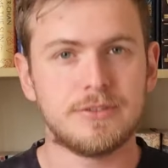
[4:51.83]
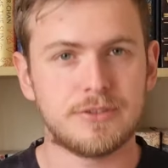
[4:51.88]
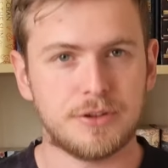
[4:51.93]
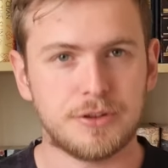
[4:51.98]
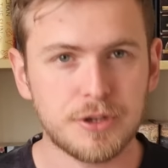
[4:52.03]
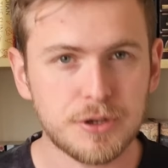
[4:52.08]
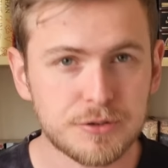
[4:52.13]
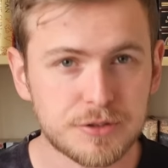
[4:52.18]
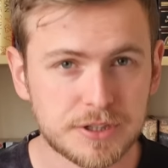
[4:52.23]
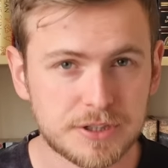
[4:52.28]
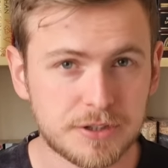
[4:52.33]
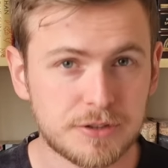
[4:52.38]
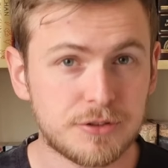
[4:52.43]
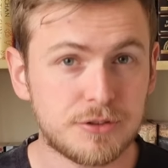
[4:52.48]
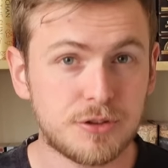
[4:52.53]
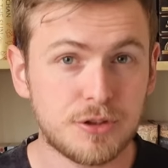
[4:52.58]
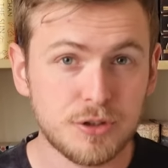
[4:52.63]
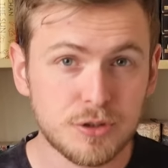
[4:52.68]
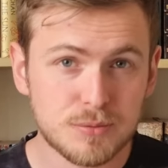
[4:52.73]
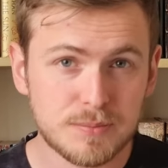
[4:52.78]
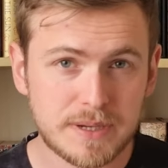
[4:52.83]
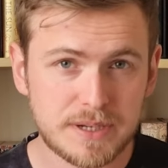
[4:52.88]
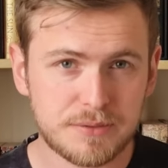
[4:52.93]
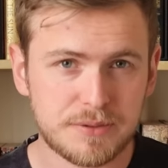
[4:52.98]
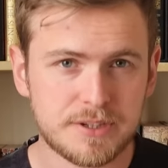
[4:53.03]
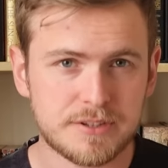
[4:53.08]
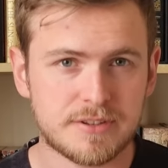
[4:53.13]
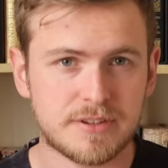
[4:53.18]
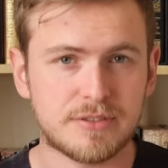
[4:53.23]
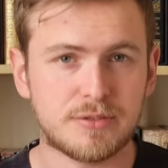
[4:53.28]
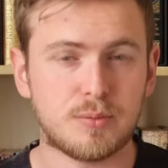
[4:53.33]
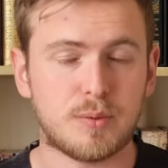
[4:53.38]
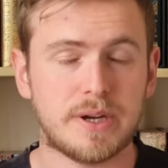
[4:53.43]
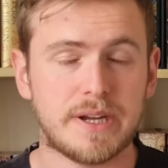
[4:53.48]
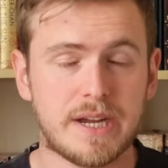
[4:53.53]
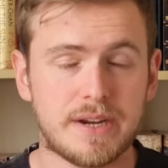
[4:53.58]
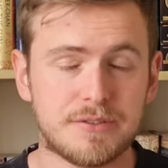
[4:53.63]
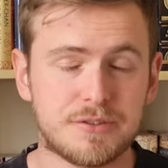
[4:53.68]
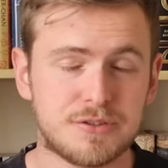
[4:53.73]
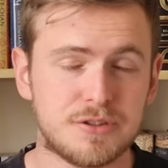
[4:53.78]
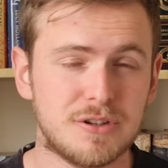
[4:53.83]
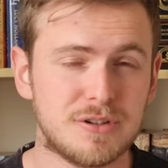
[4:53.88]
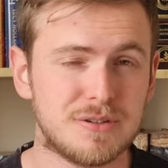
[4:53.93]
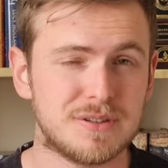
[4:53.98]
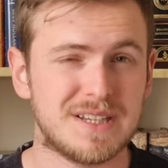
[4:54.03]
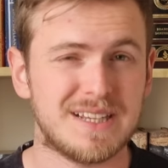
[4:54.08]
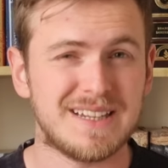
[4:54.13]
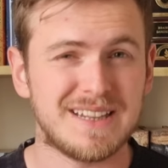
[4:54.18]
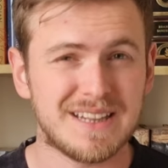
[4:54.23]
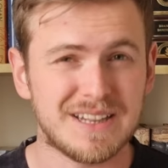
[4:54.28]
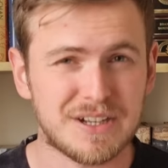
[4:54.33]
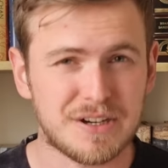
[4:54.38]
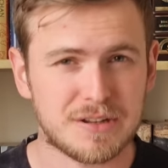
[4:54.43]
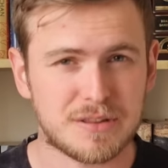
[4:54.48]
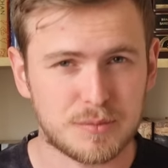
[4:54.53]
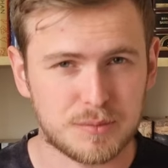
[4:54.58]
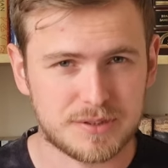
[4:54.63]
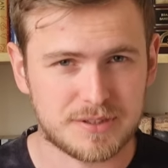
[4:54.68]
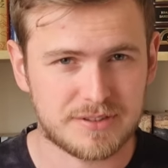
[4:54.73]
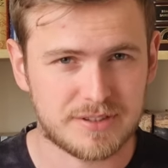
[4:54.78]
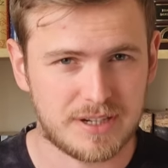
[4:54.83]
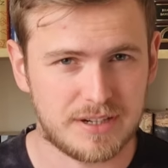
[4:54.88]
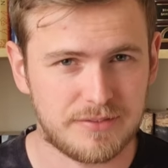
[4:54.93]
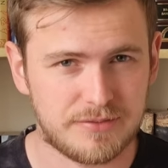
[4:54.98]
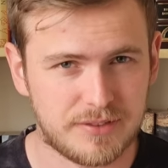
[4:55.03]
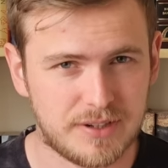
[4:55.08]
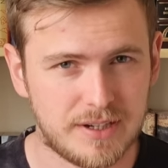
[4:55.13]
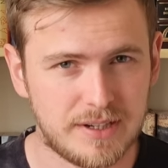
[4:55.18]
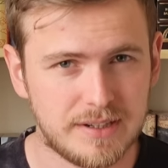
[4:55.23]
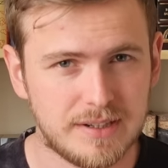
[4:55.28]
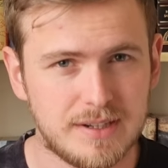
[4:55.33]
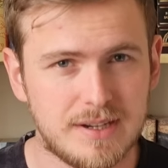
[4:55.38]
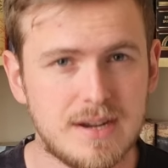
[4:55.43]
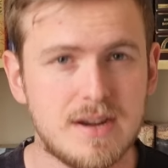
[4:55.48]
So those are the two main reasons why I've struggled a lot with sci-fi.